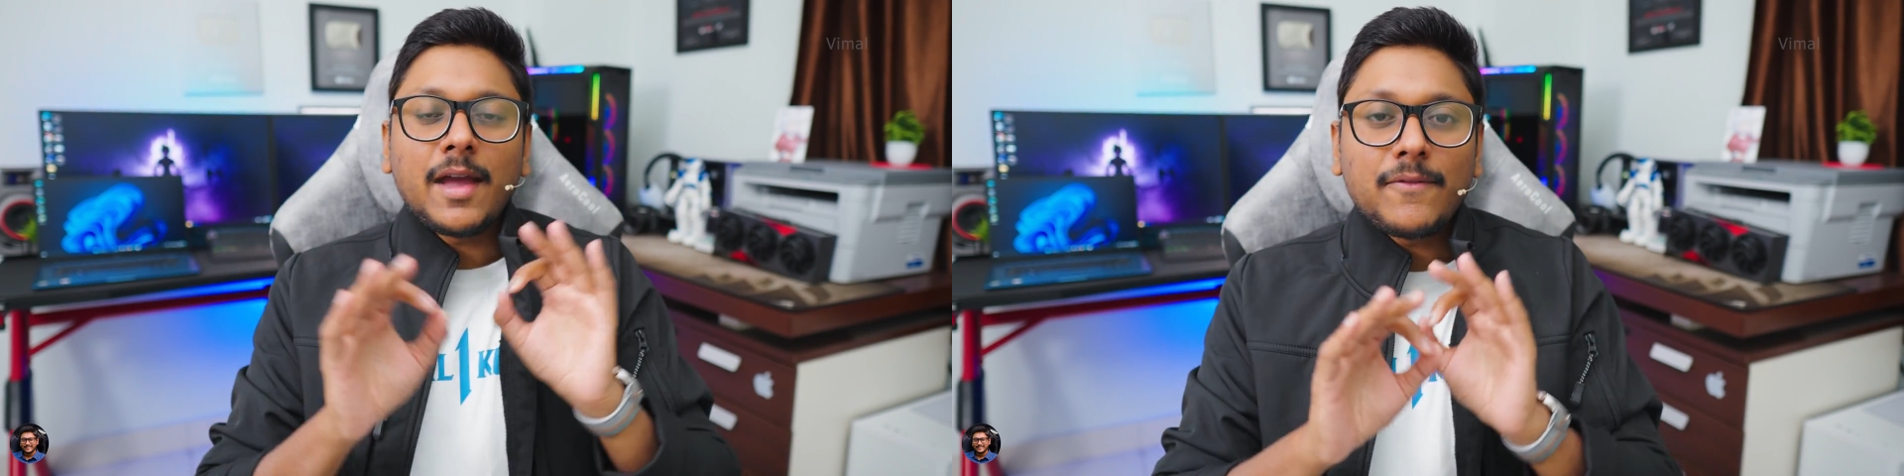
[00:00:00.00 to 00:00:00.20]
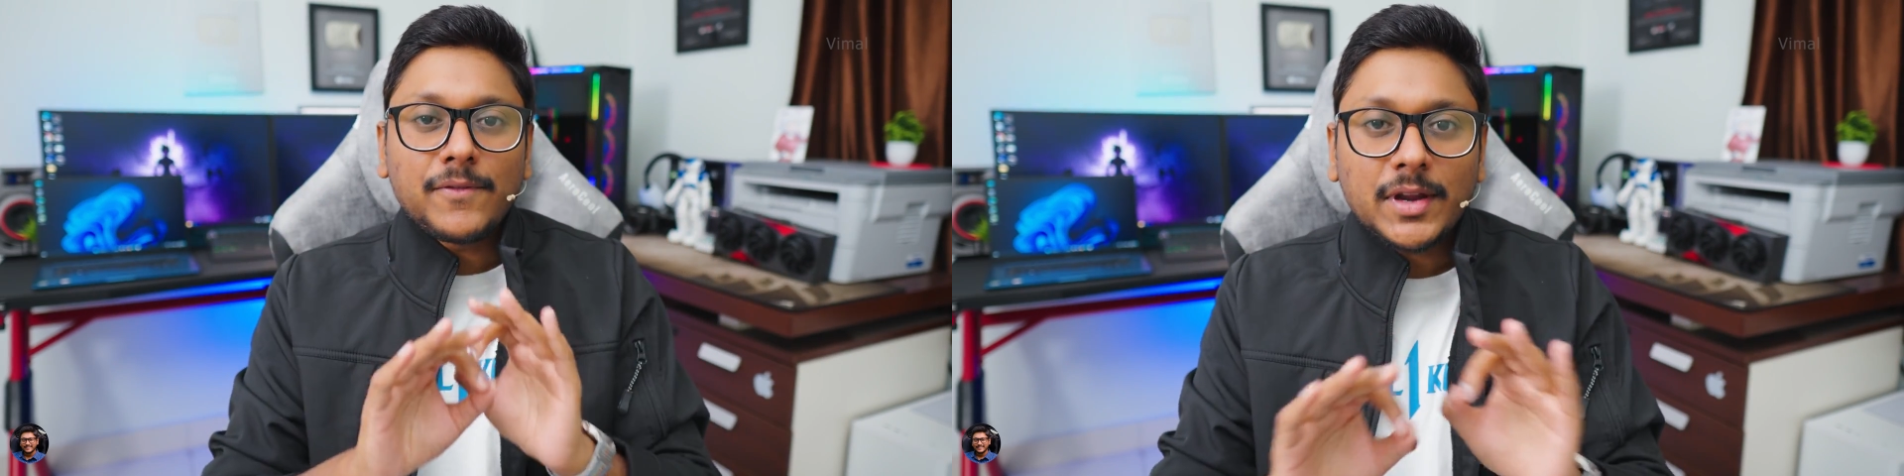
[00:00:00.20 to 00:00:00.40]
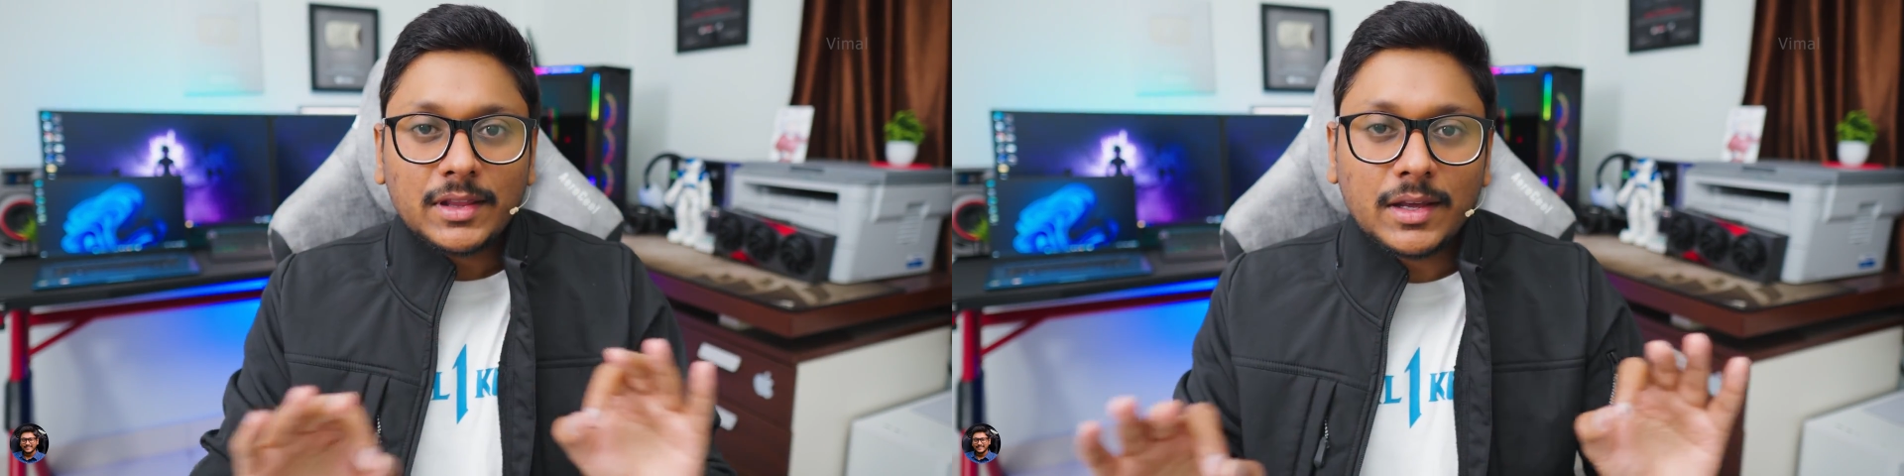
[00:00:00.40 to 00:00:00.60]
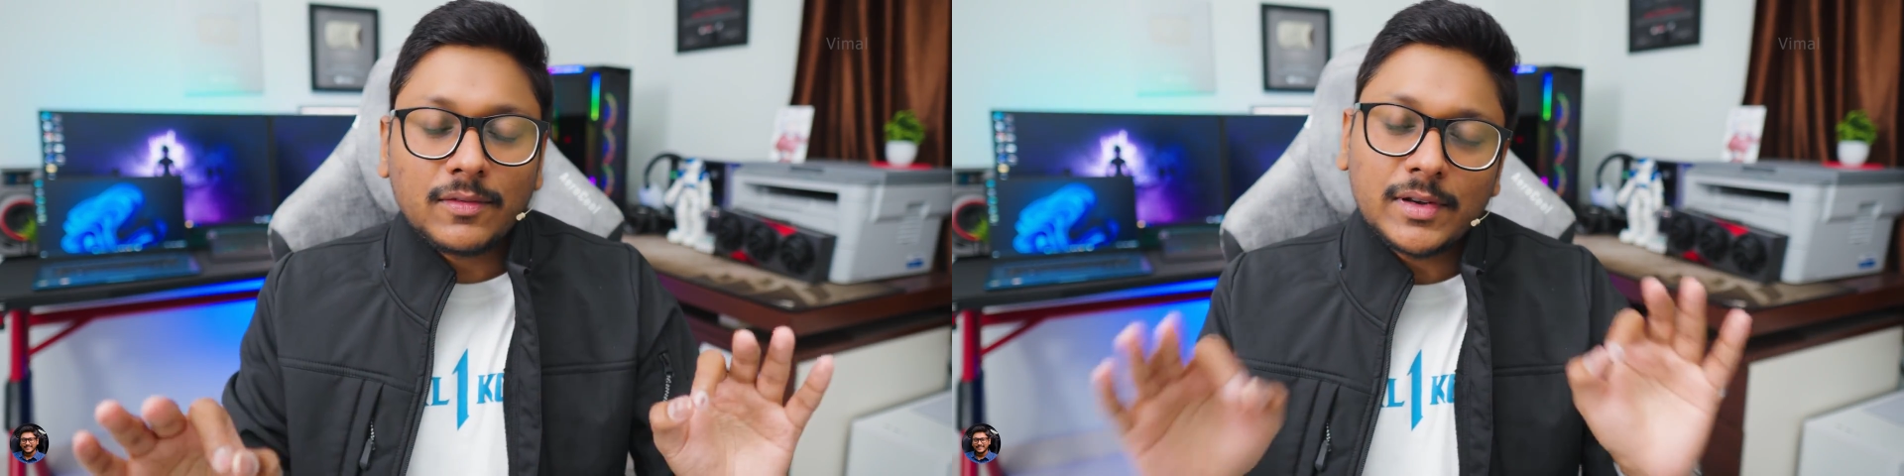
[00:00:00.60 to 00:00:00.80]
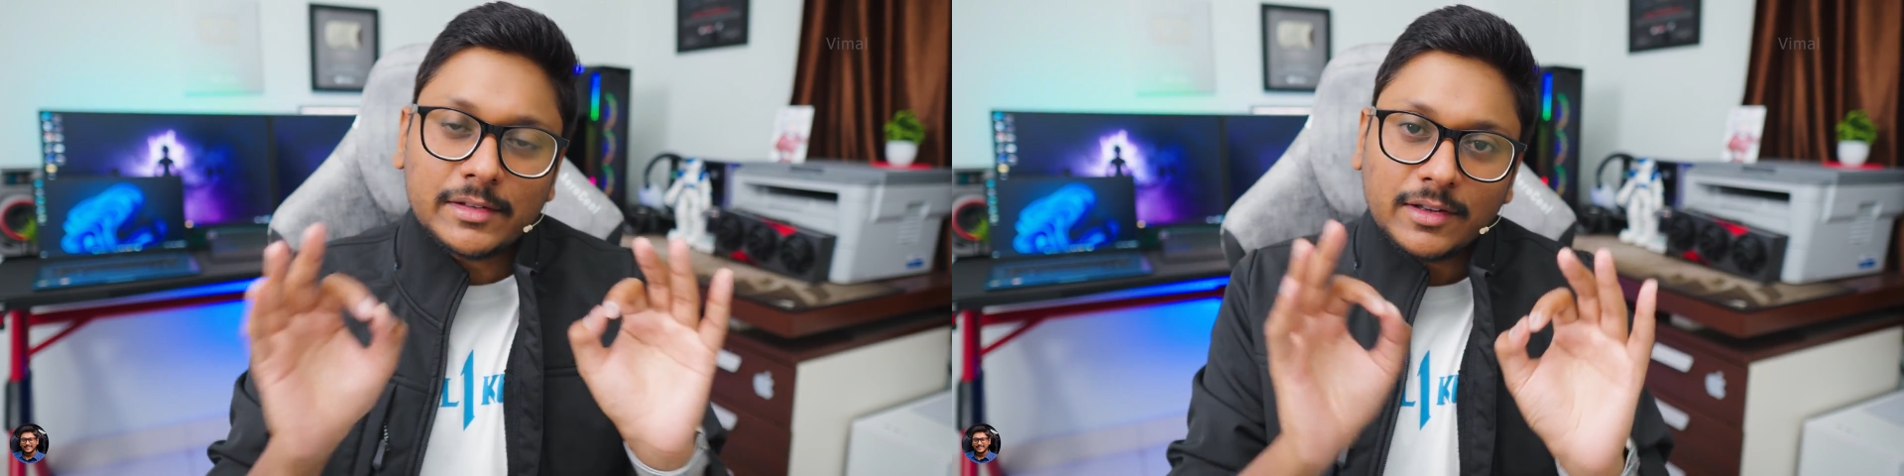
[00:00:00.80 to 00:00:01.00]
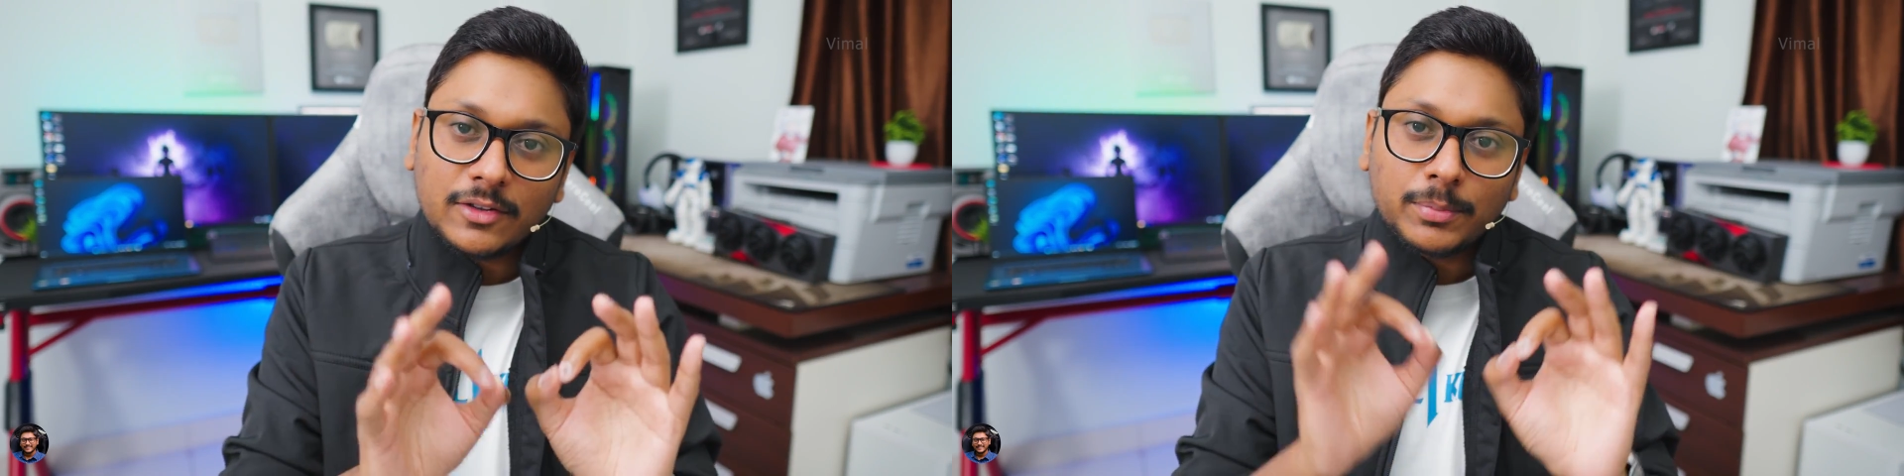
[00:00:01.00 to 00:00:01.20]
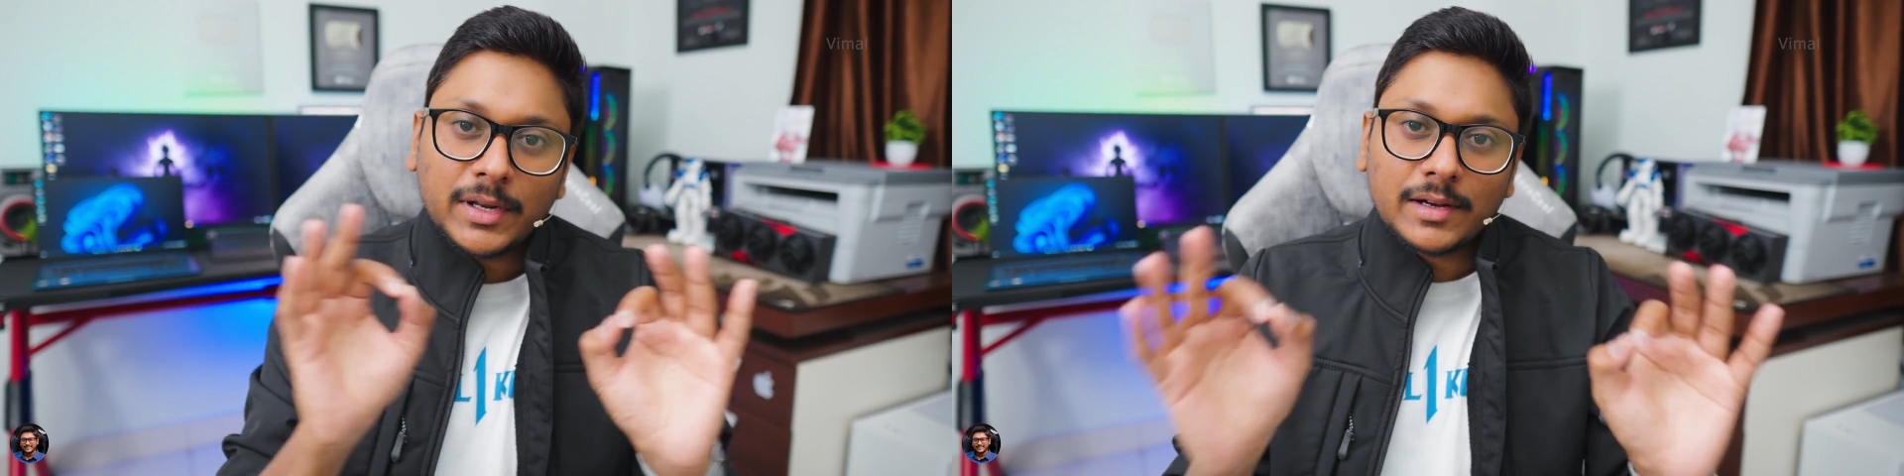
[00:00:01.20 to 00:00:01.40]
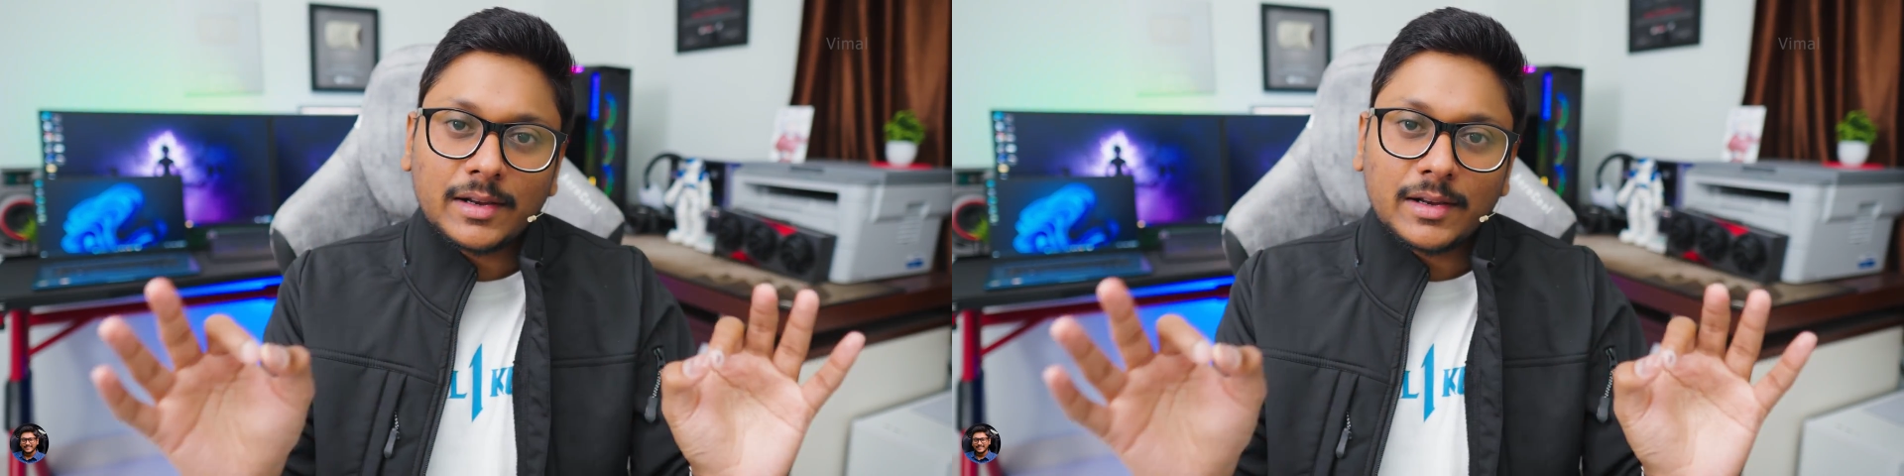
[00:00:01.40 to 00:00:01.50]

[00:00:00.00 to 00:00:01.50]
everything feels crisp and